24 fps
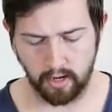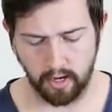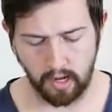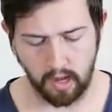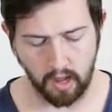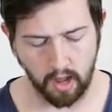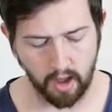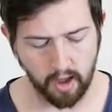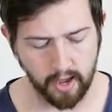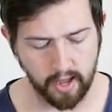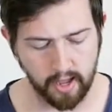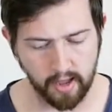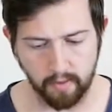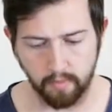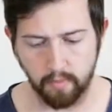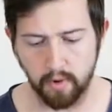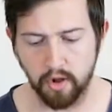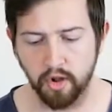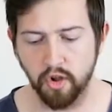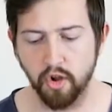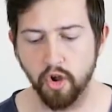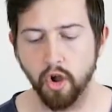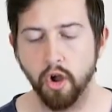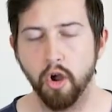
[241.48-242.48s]
I
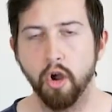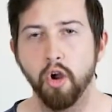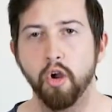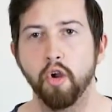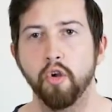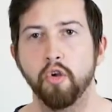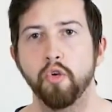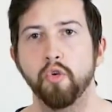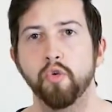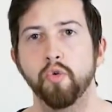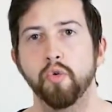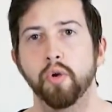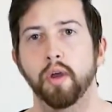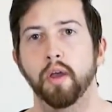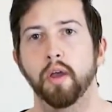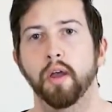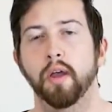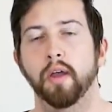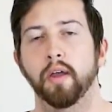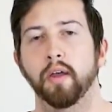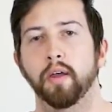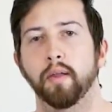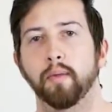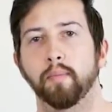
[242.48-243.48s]
am no
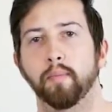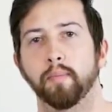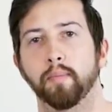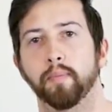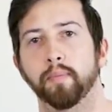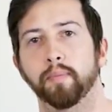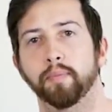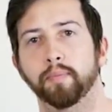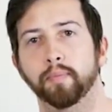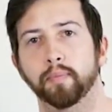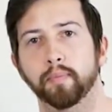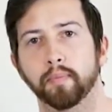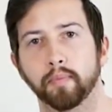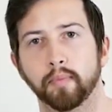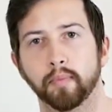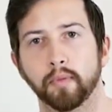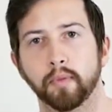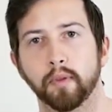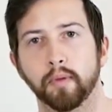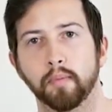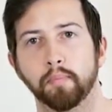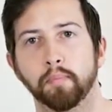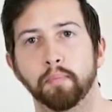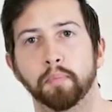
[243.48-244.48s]

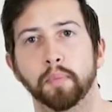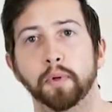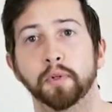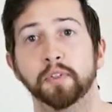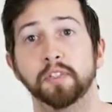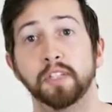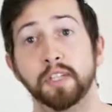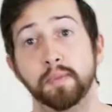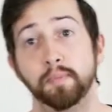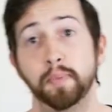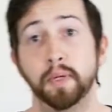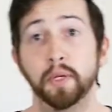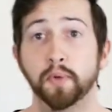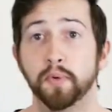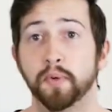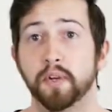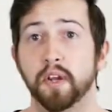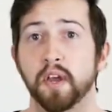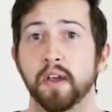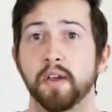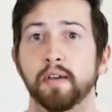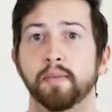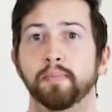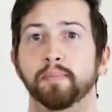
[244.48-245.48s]

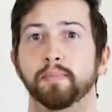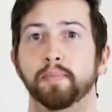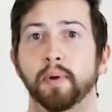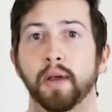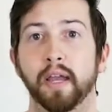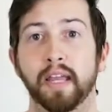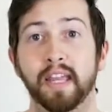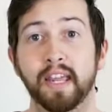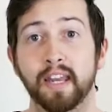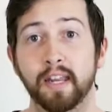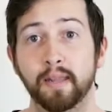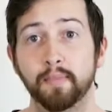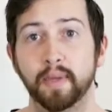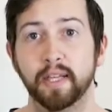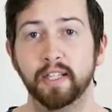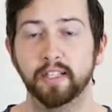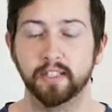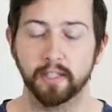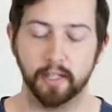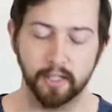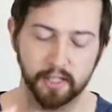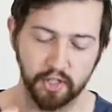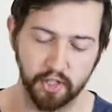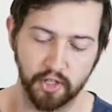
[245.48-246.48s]
bodybuilder by any
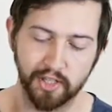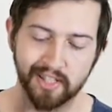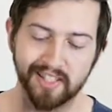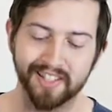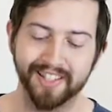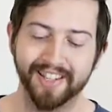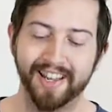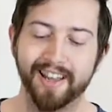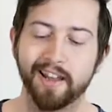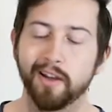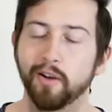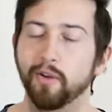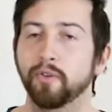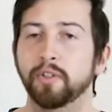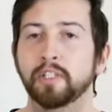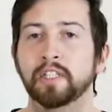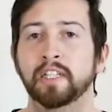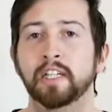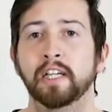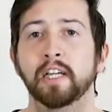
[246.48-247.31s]
means, as you can tell.